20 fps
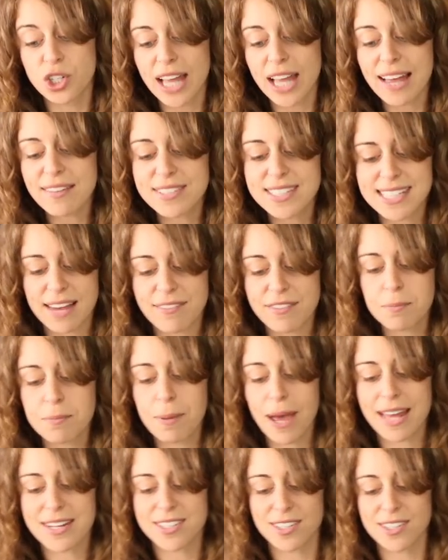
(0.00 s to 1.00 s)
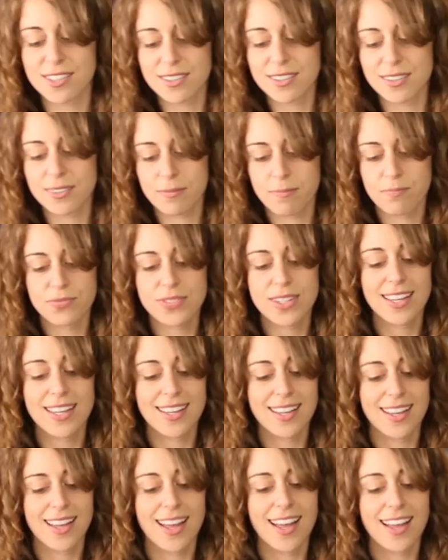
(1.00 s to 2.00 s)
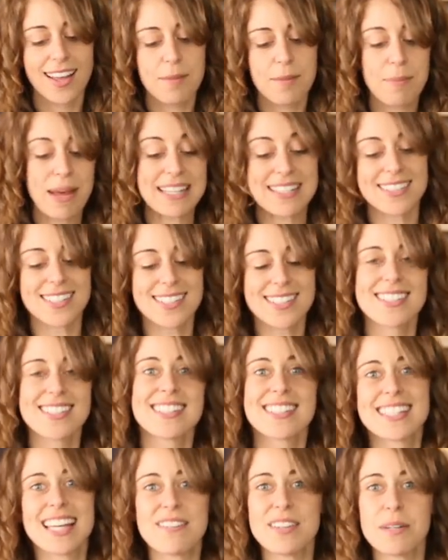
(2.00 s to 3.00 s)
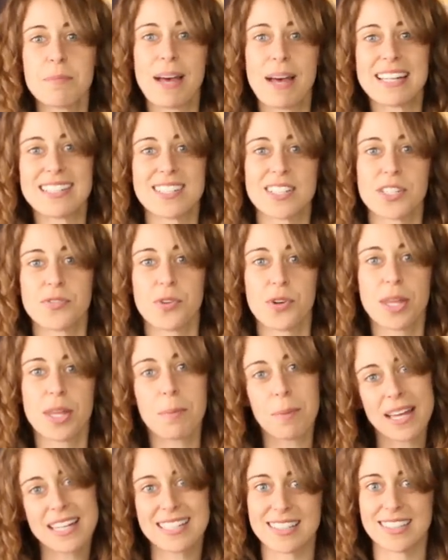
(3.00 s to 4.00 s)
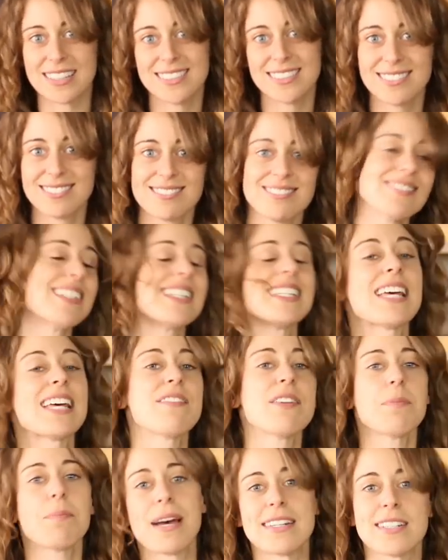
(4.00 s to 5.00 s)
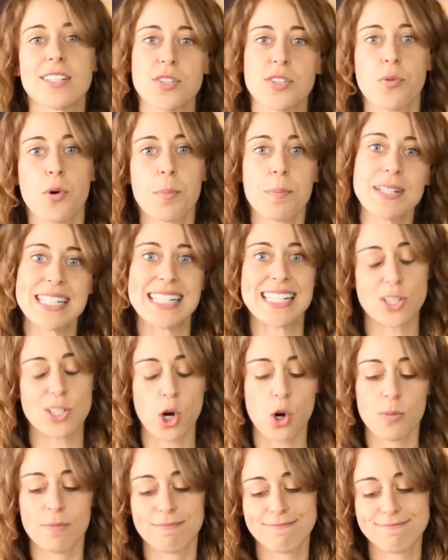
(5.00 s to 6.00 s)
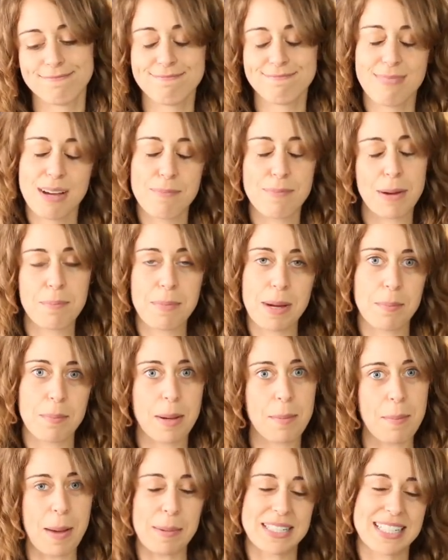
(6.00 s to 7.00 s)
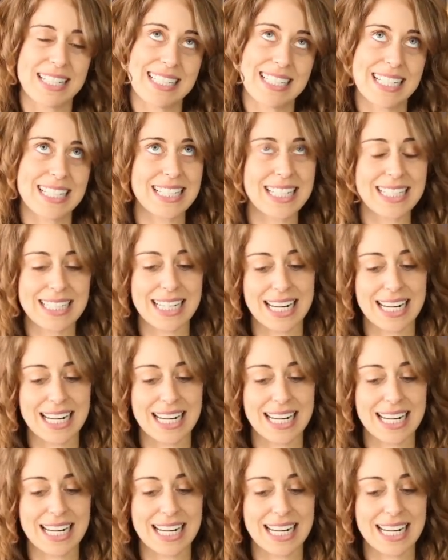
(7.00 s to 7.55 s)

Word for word: you'll have seven petals. Petals? Seven petals for the petal. Seven petals for Petitto. Ma ma ma ma ma. Da da da